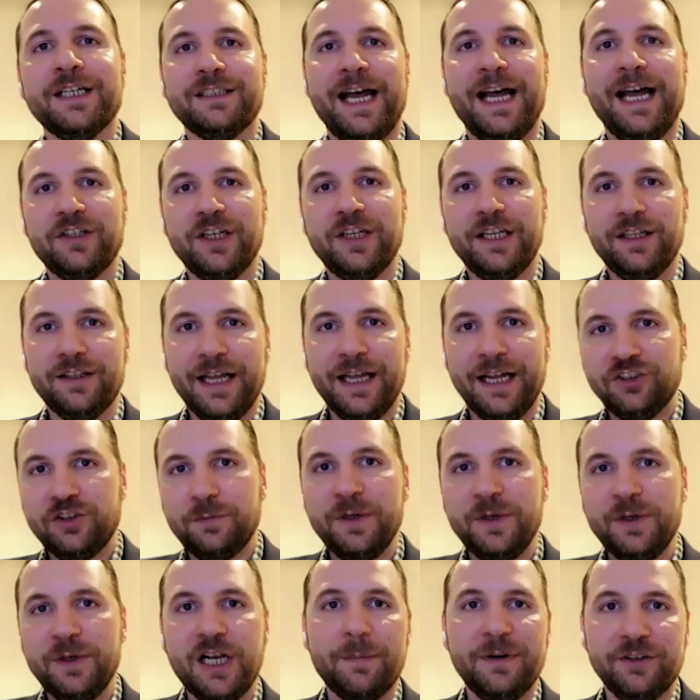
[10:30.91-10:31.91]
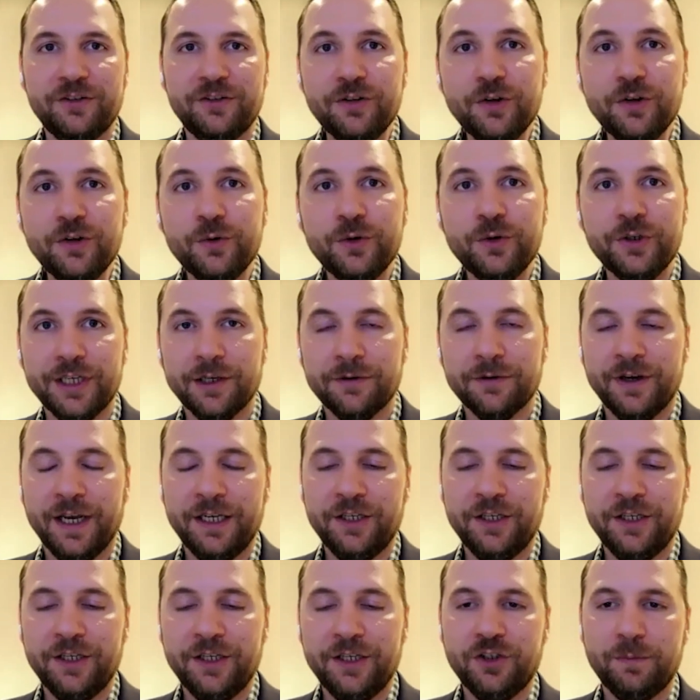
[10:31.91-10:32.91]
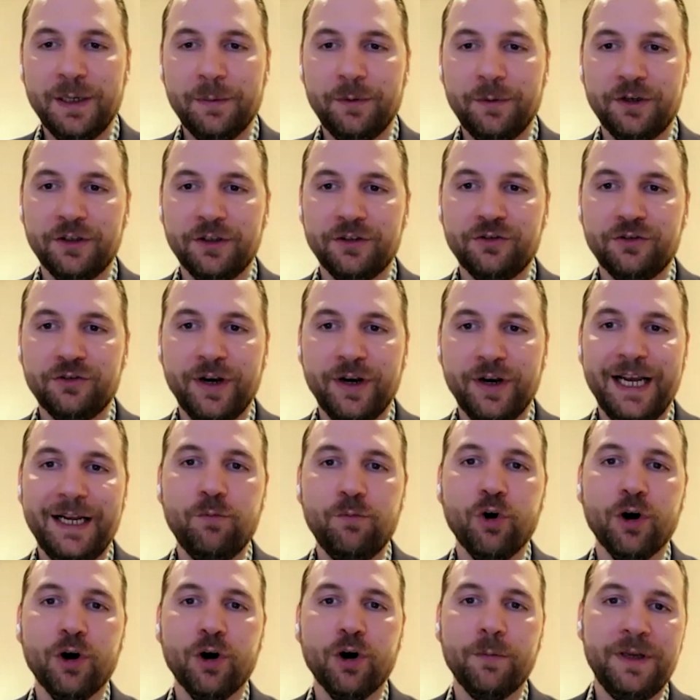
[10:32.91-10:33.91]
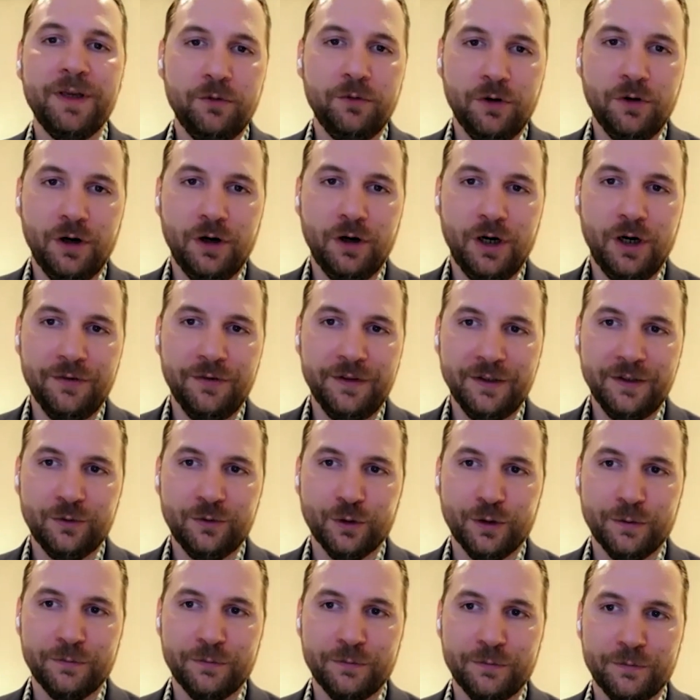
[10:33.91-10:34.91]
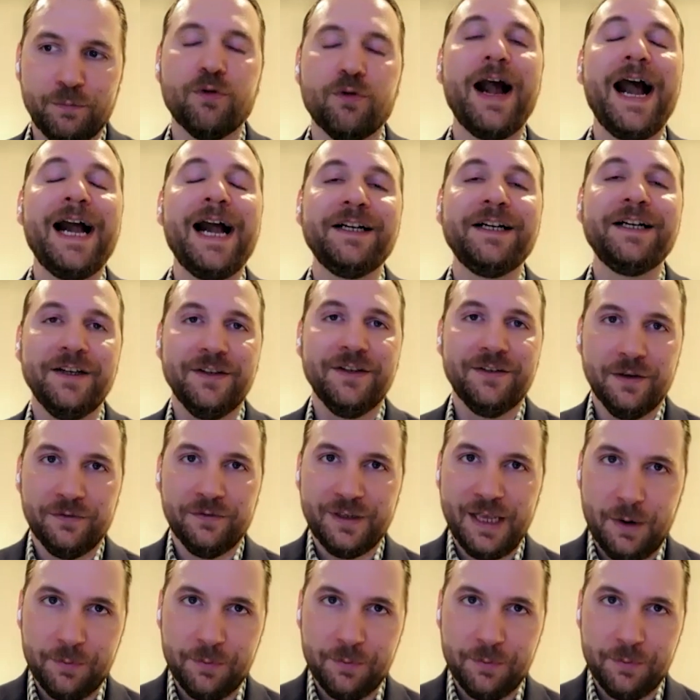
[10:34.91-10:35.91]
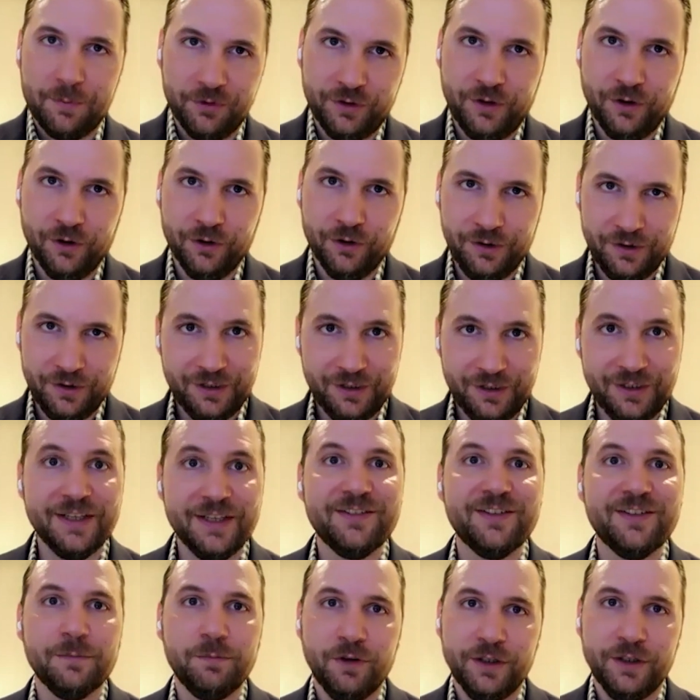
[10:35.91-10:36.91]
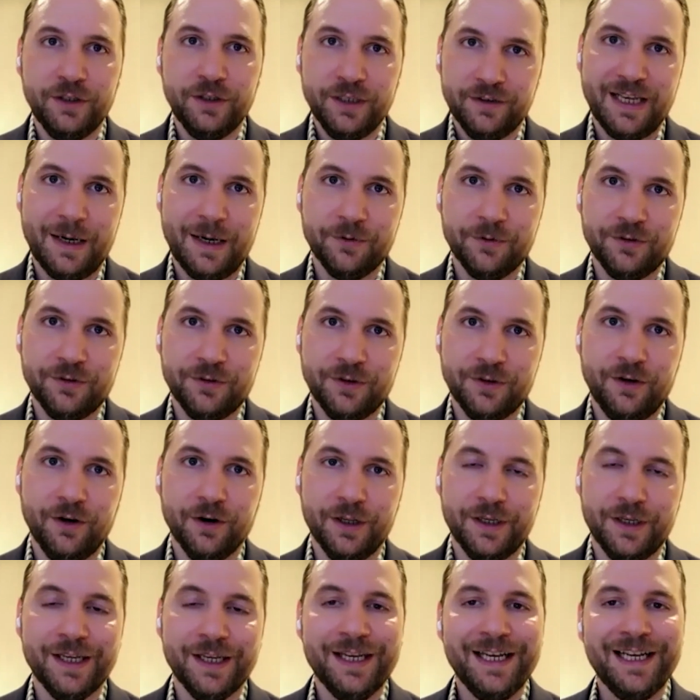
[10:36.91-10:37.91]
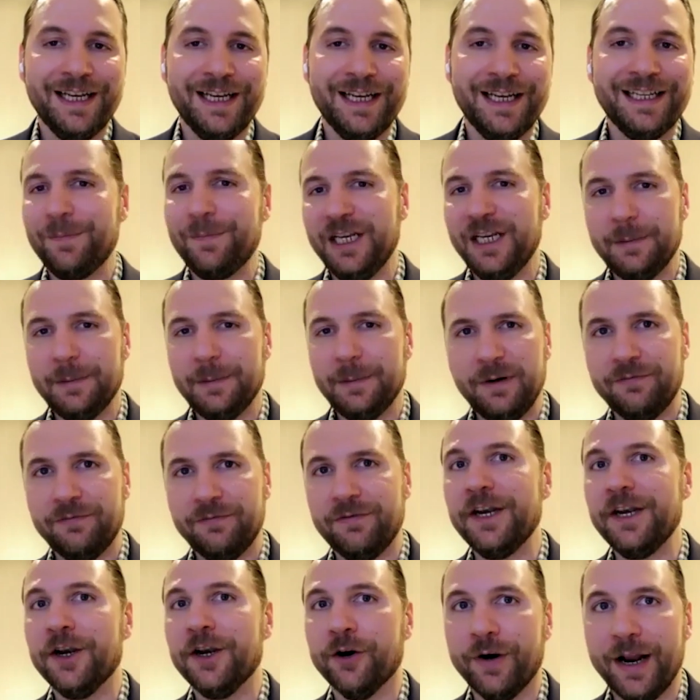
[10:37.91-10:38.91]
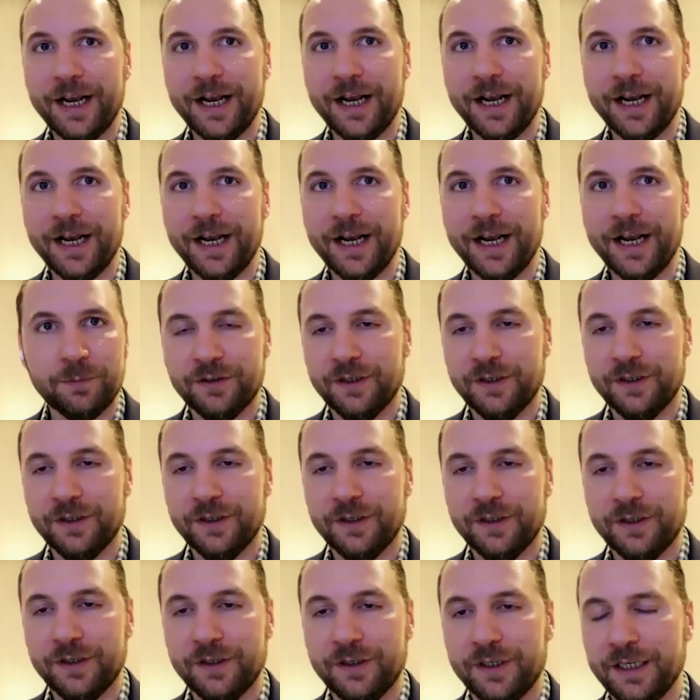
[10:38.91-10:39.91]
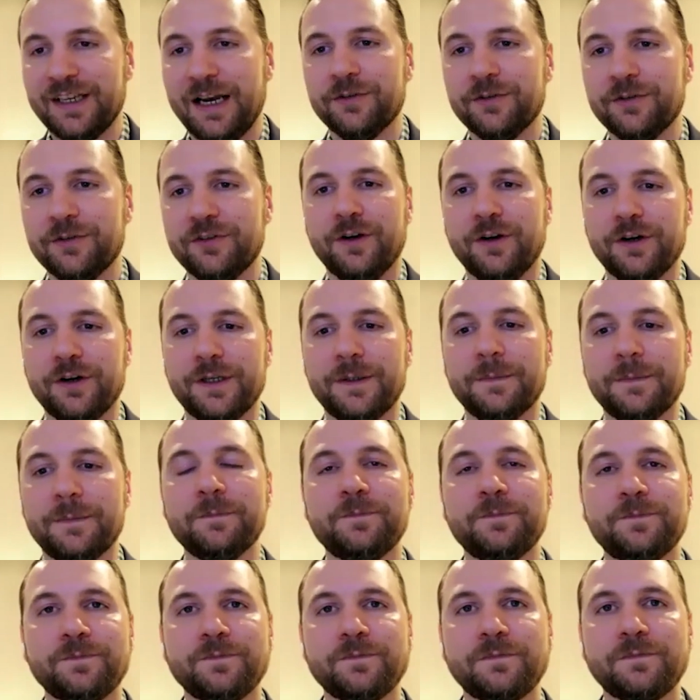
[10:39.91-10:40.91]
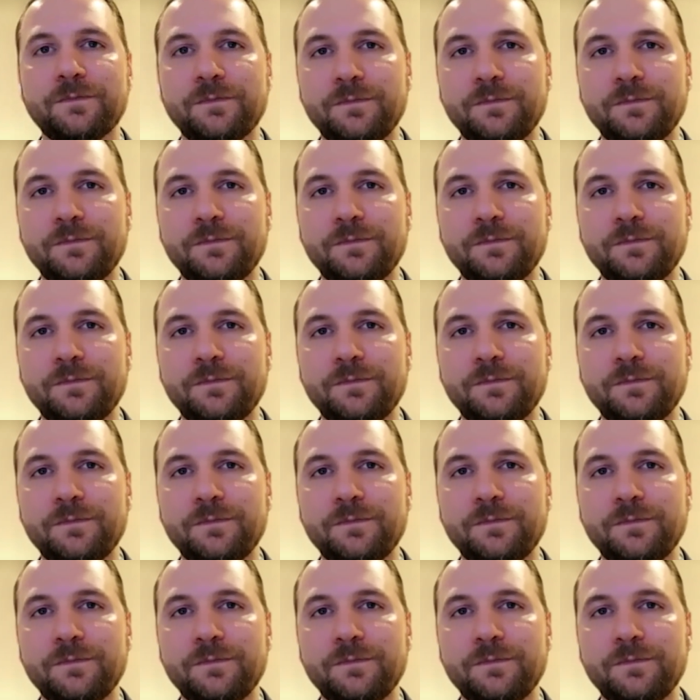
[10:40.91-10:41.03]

That should become intuitive, and you should be able to train more people on the sort of practice of cybersecurity, the discipline of cybersecurity, not become a vendor expert in cybersecurity.